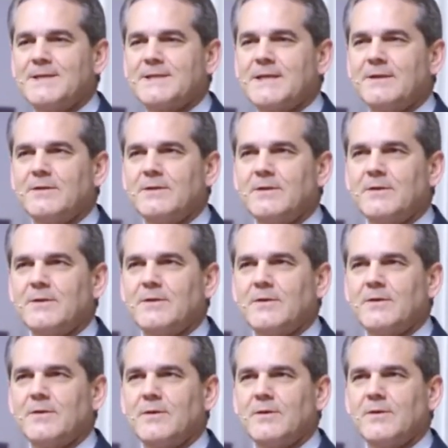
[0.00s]
And I said,
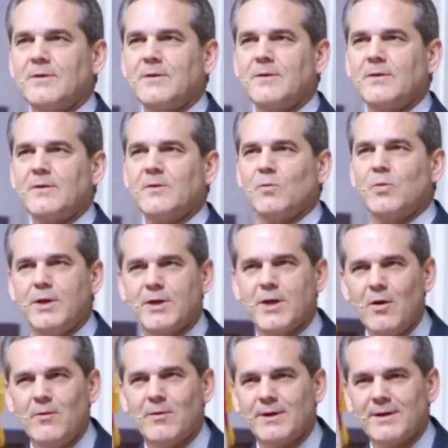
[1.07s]

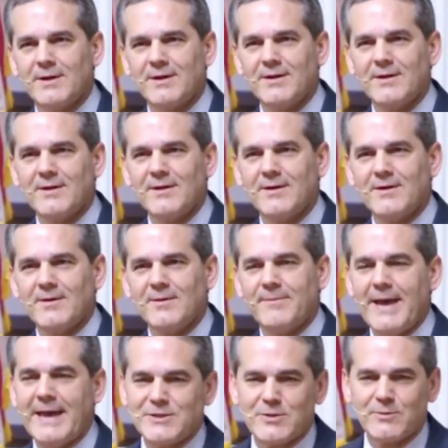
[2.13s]
Where are you going?
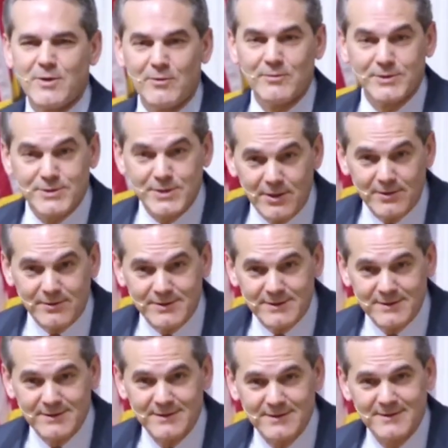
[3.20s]
Pastor, we're going to
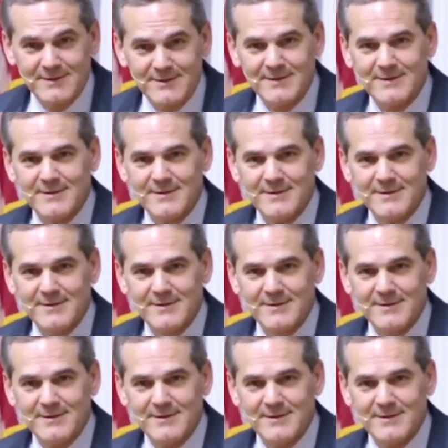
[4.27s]
church.